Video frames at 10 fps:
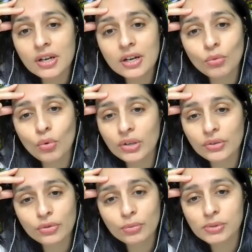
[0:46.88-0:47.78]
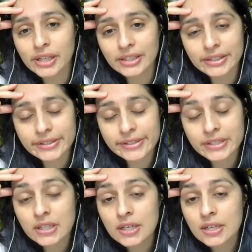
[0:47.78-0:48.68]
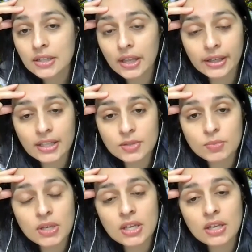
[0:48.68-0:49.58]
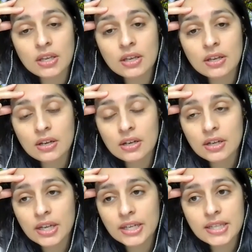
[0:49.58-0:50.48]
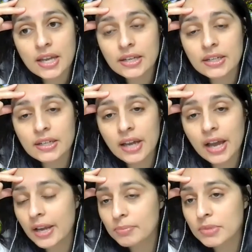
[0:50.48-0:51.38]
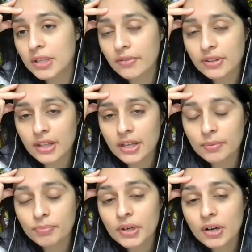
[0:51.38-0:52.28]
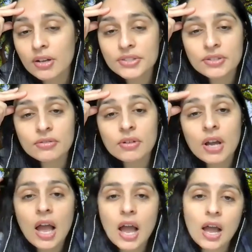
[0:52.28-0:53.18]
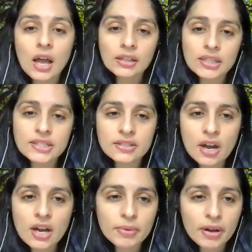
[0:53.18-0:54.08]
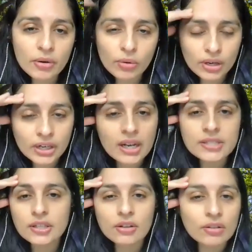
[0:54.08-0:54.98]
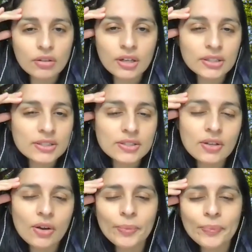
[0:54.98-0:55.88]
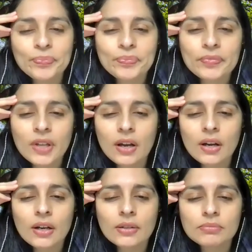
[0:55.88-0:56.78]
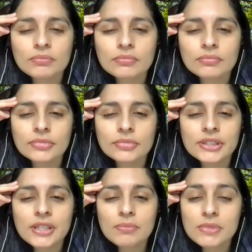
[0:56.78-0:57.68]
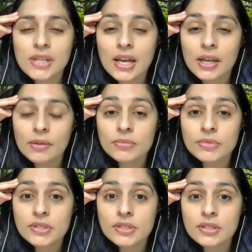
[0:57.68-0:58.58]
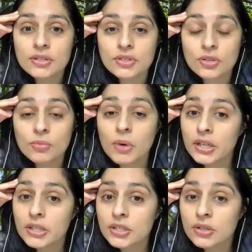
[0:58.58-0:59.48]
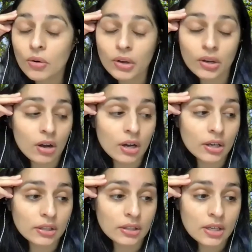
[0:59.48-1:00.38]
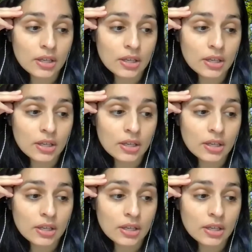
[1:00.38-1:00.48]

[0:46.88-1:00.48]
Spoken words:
a wonderful playlist that gets me excited and hyped and everything. But also, let's talk about organizing your thoughts. So sometimes there's too much going on